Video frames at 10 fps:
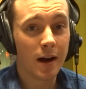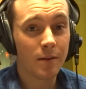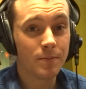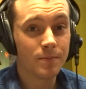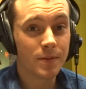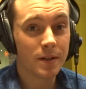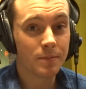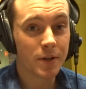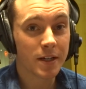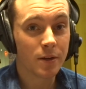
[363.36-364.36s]
album that
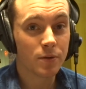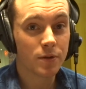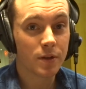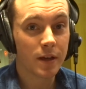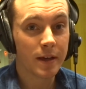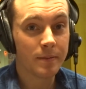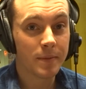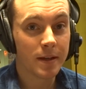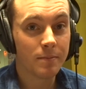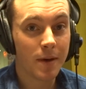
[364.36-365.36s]
I'm bringing out
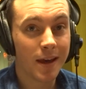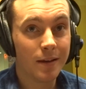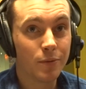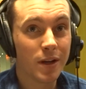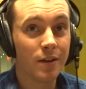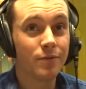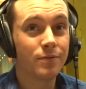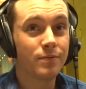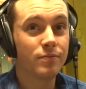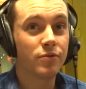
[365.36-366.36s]
in May will
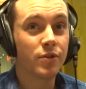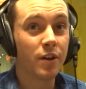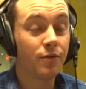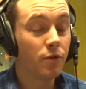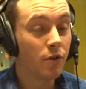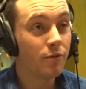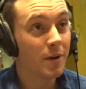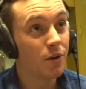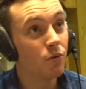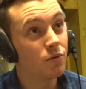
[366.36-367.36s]
have 3 or 4 of
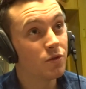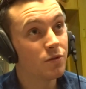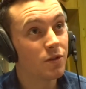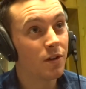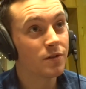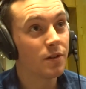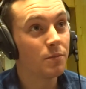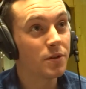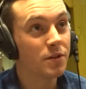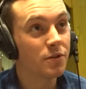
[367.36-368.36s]
my own songs
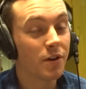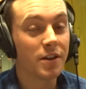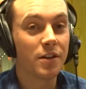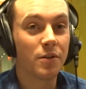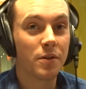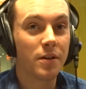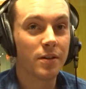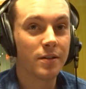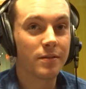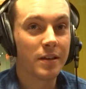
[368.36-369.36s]
on, which is great, you
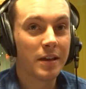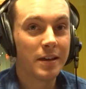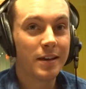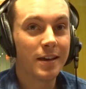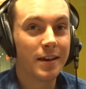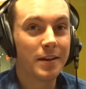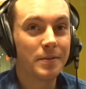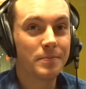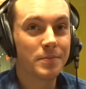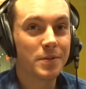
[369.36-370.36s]
know.
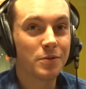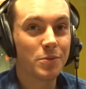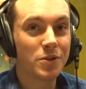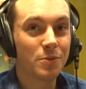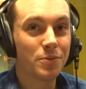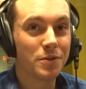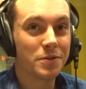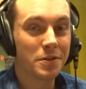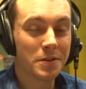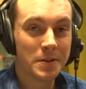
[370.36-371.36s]
Gives me
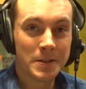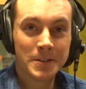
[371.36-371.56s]
something to